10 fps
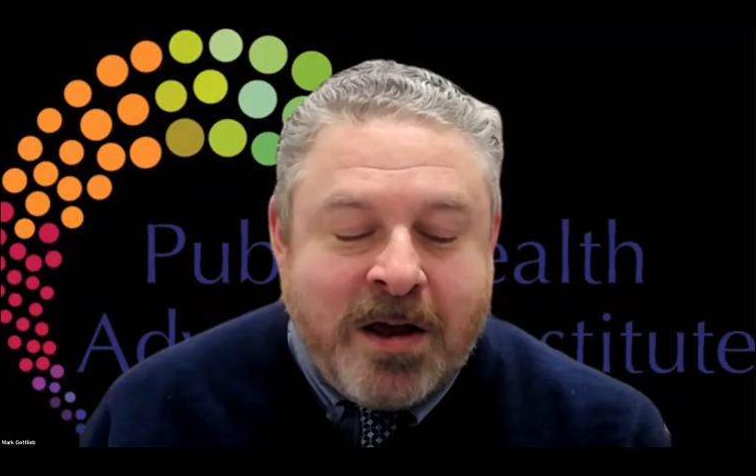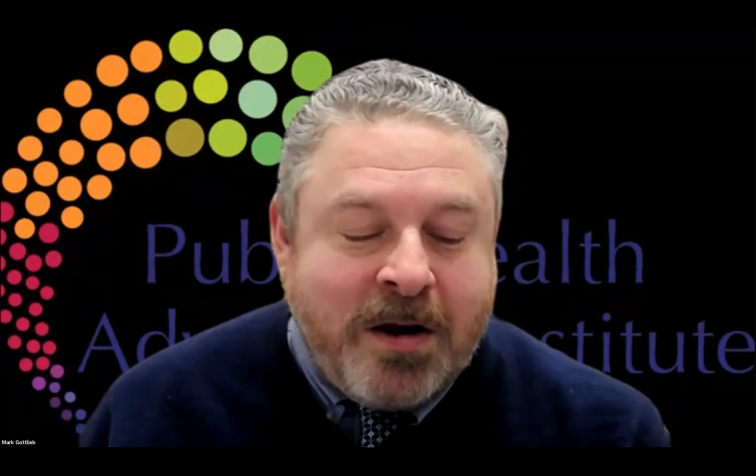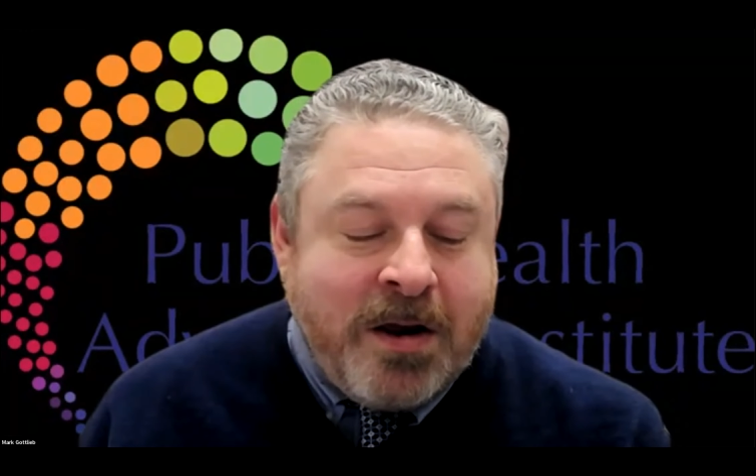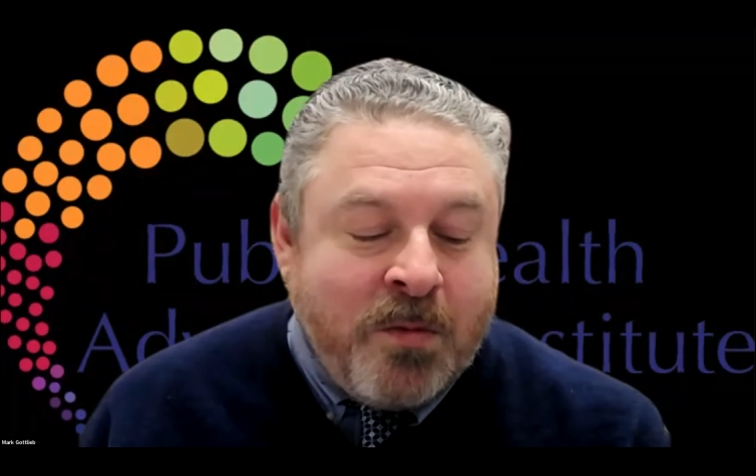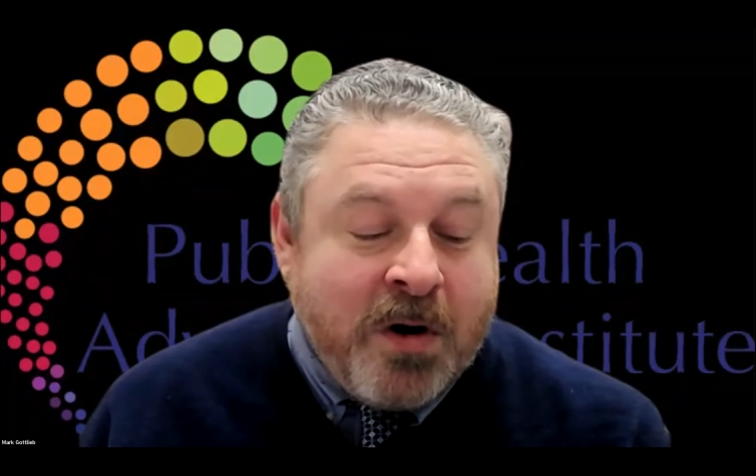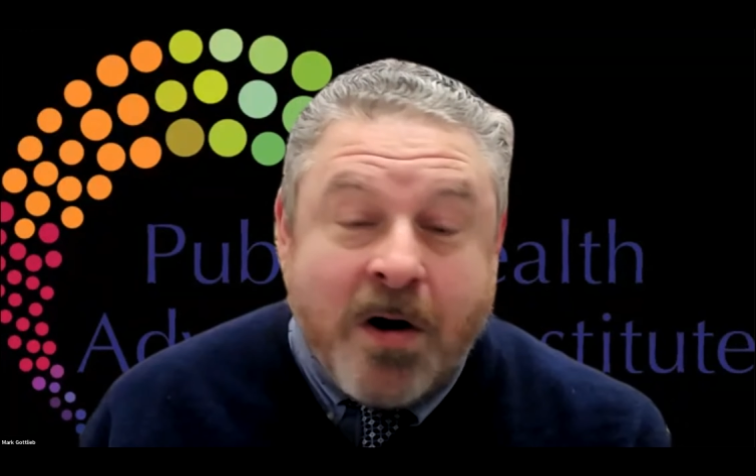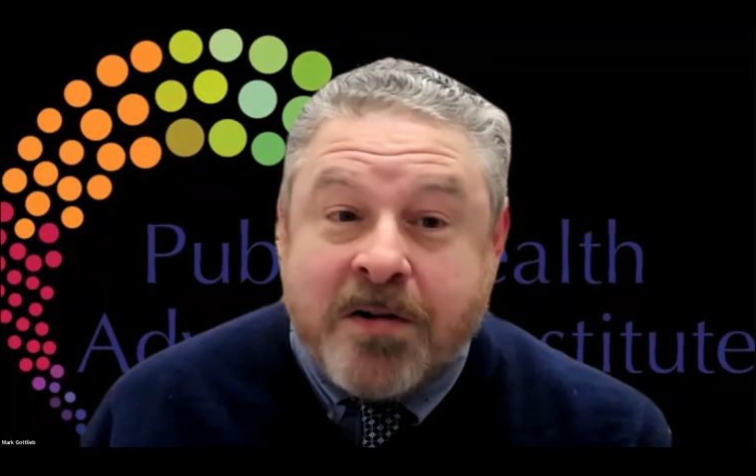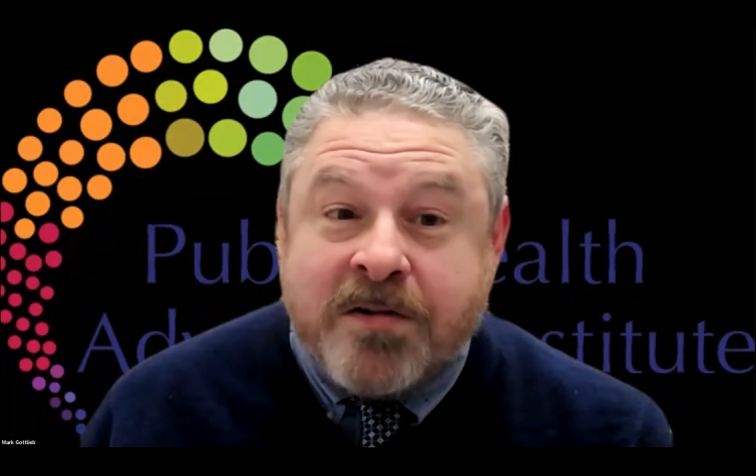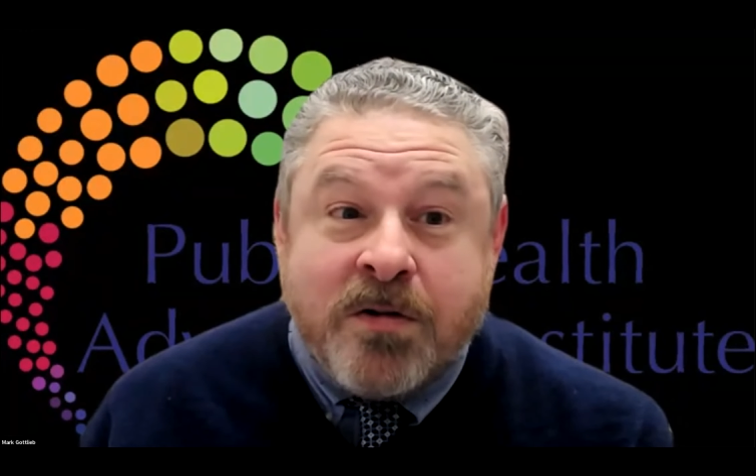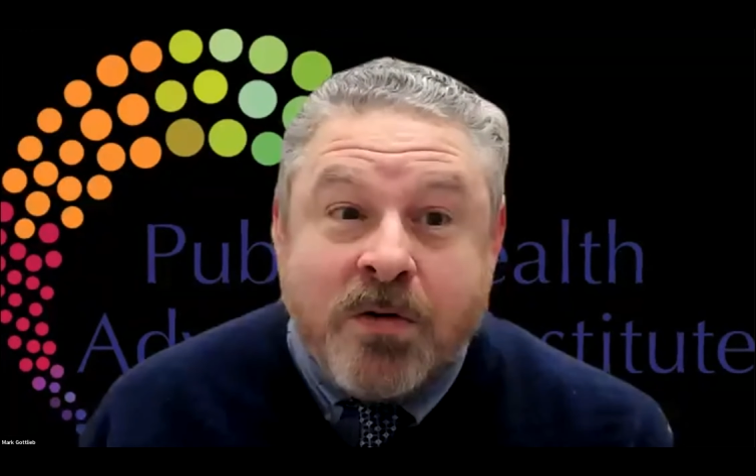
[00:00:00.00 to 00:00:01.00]
in
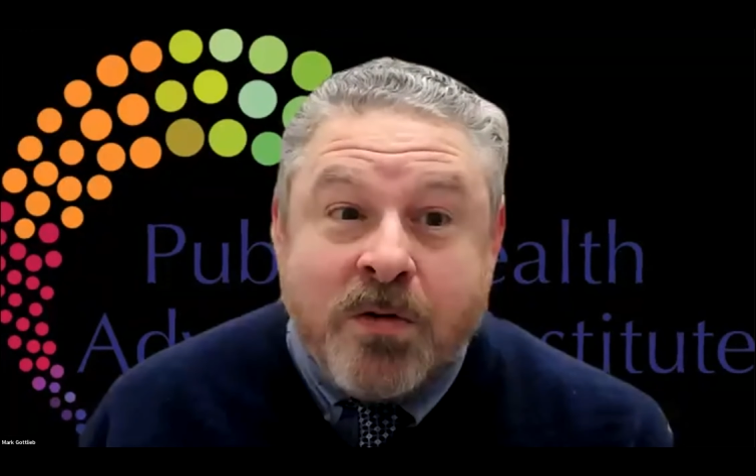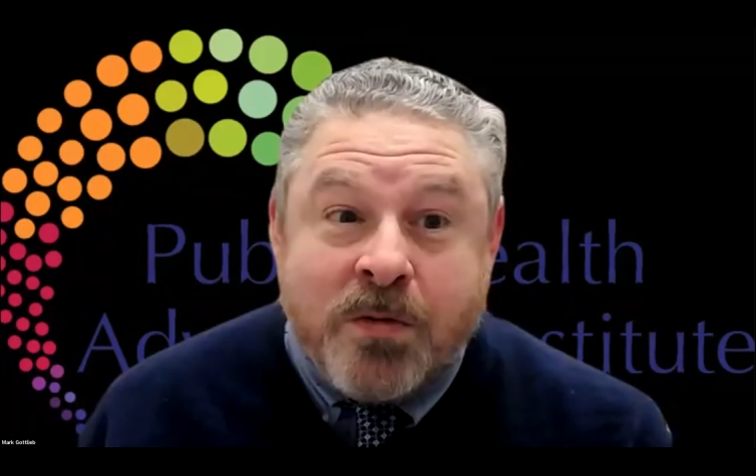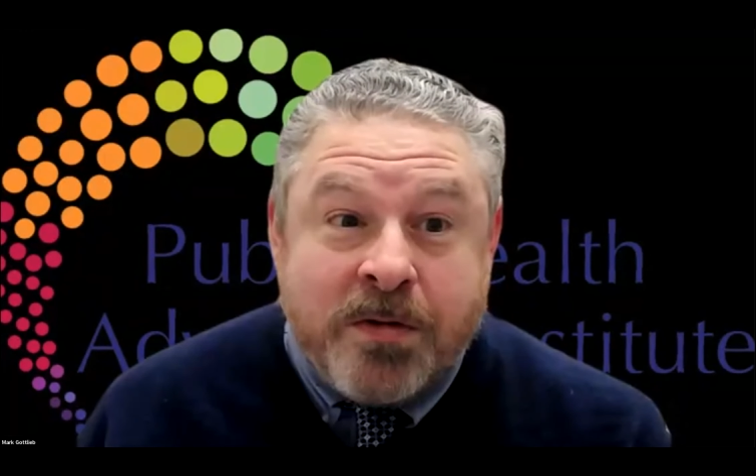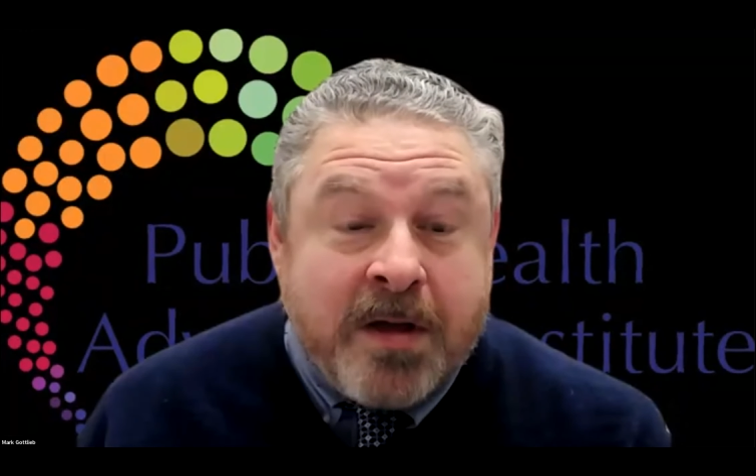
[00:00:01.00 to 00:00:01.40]
regards to the